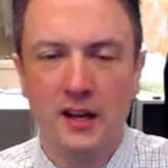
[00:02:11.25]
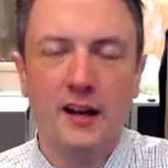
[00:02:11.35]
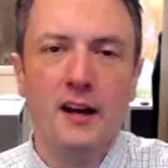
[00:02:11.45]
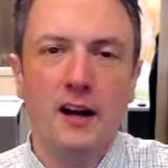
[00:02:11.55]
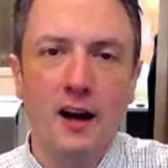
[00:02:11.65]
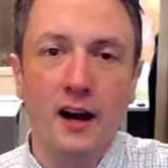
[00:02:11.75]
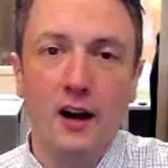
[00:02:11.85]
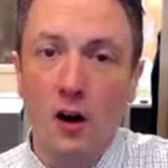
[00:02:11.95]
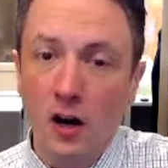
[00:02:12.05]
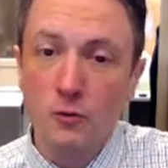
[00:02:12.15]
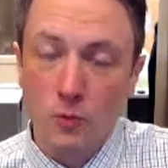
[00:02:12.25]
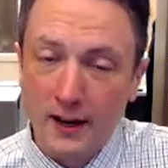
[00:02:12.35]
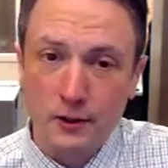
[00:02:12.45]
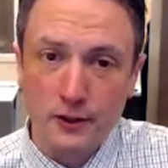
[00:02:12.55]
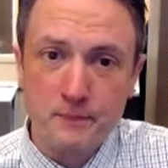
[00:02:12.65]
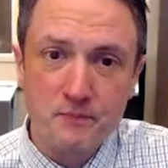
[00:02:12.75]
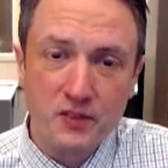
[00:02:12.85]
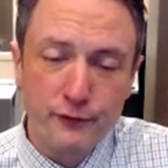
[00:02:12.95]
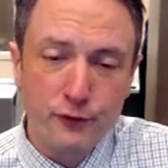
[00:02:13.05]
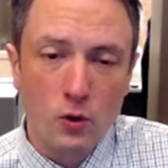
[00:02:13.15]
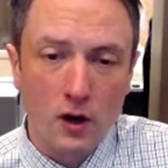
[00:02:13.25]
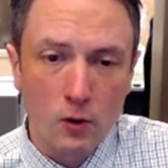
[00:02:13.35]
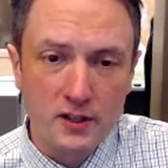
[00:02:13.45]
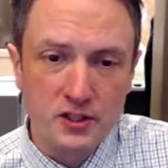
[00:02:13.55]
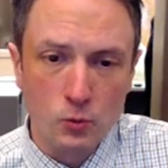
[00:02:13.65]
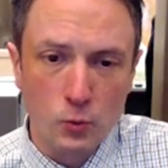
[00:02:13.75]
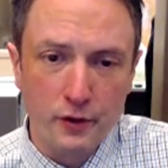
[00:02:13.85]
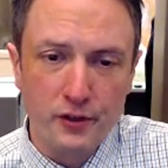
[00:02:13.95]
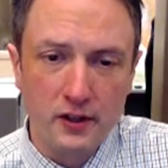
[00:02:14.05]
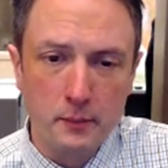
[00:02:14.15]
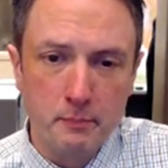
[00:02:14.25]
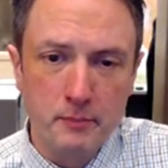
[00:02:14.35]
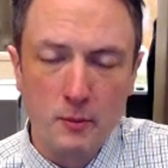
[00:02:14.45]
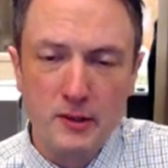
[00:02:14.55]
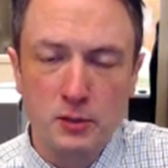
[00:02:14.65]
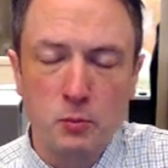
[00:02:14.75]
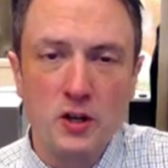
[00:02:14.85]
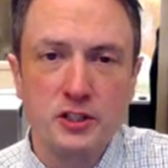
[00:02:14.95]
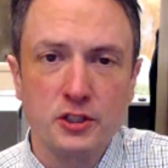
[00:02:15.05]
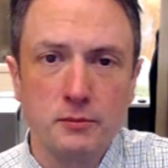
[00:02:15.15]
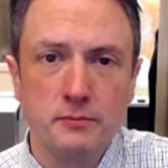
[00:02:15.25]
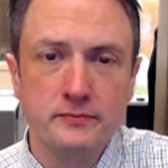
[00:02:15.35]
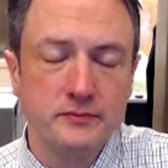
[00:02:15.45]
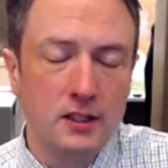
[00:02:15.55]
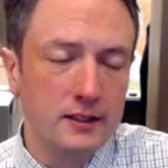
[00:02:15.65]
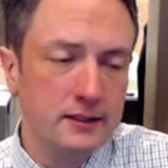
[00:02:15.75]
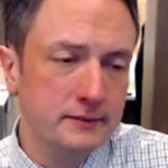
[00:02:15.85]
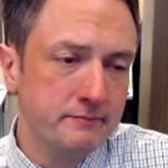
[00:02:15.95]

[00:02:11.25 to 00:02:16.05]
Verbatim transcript: uh, on record for our region with uh, barometric pressure uh,